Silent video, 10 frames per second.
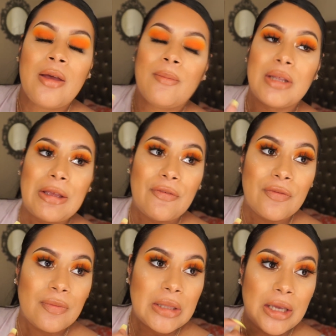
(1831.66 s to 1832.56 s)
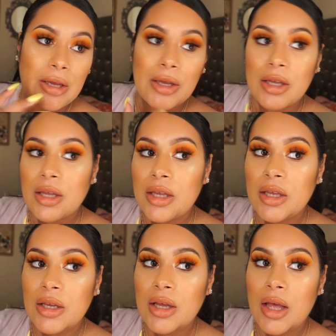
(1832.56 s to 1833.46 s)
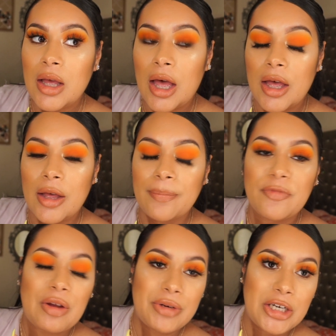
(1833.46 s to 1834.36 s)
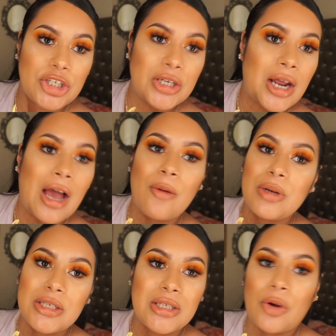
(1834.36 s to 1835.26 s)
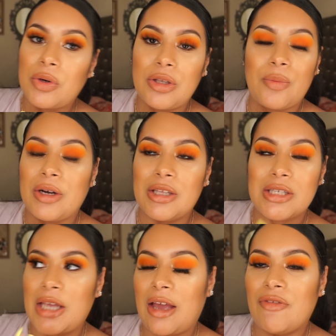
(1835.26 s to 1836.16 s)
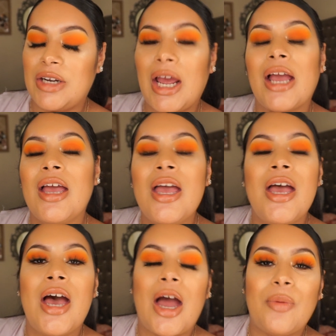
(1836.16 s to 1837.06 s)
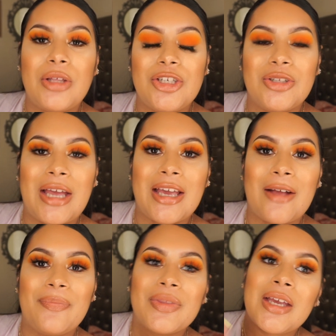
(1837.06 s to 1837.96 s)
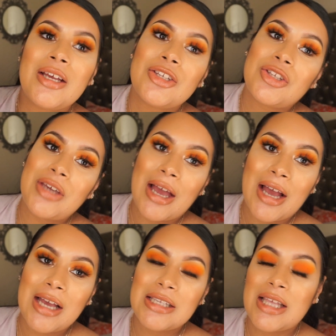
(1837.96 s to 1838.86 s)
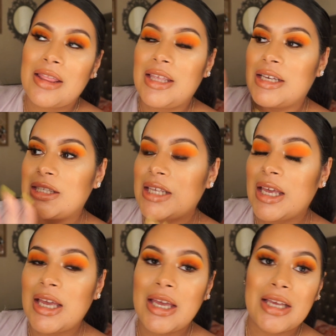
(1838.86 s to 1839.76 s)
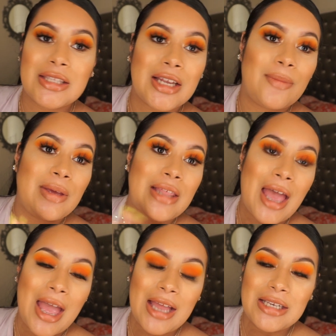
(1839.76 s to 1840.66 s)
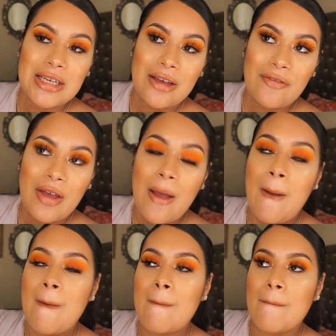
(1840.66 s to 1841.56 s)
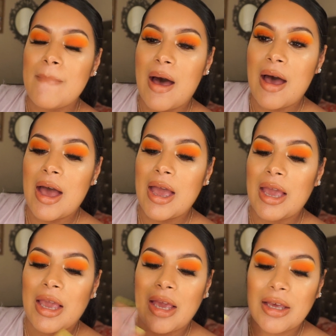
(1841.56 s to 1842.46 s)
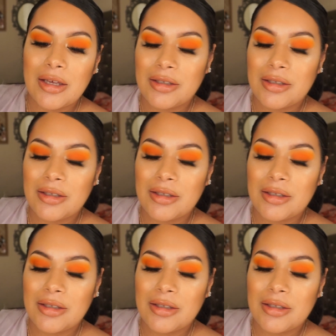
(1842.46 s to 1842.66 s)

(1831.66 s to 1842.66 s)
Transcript: But the foundation, I would totally wear this like every day. I really do like it. So yeah, guys, this is going to be the end of my